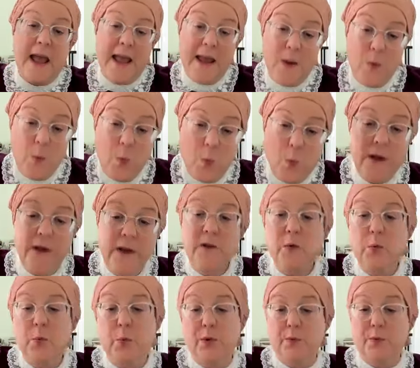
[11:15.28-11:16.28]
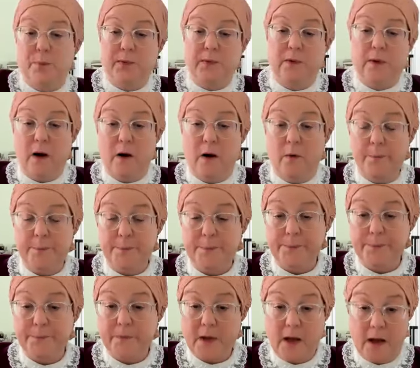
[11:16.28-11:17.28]
a wind would blow,
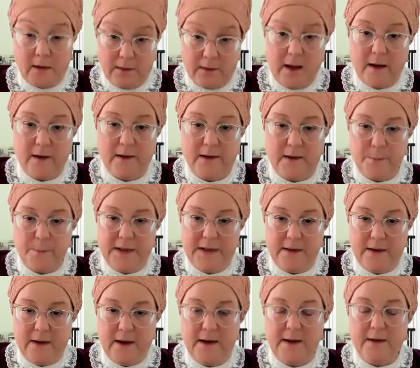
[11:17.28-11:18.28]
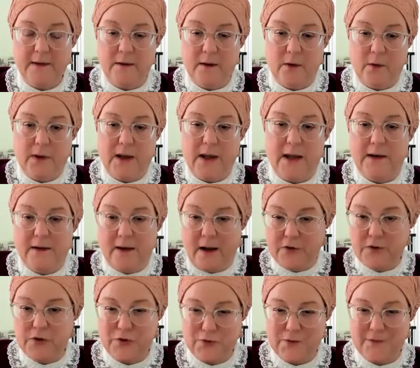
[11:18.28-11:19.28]
halachic midnight, okay,
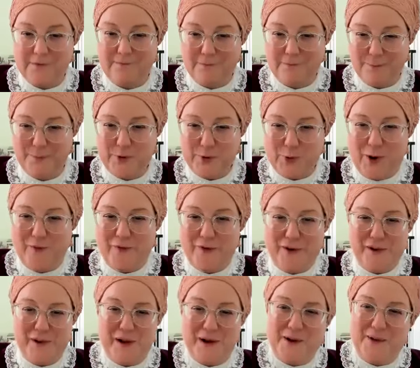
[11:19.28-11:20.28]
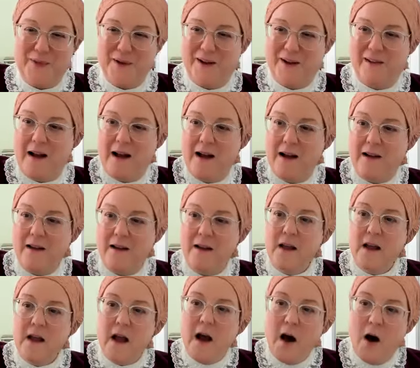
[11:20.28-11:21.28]
not just 12 o'clock on the clock,
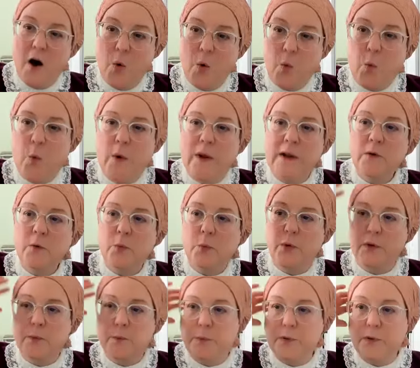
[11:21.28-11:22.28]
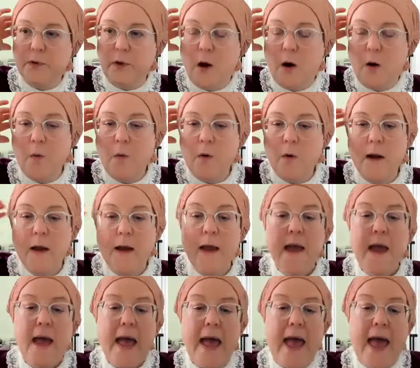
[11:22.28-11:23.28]
a wind would blow,
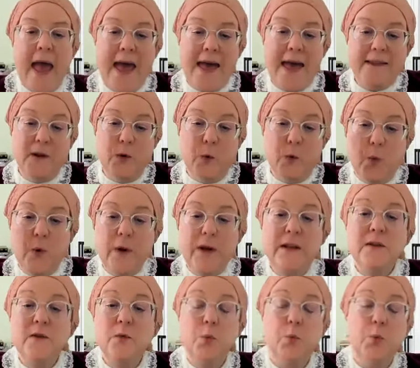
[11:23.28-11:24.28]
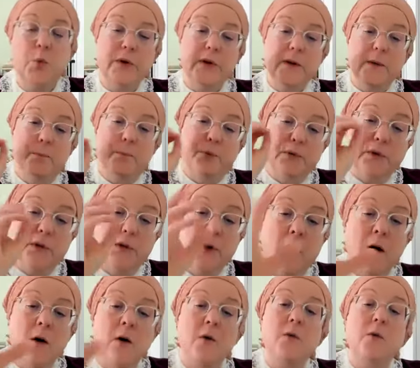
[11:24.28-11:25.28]
and the wind would
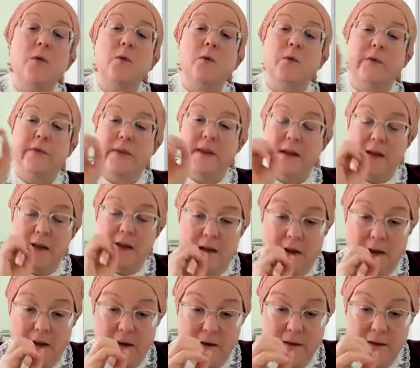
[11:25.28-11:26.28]
blow the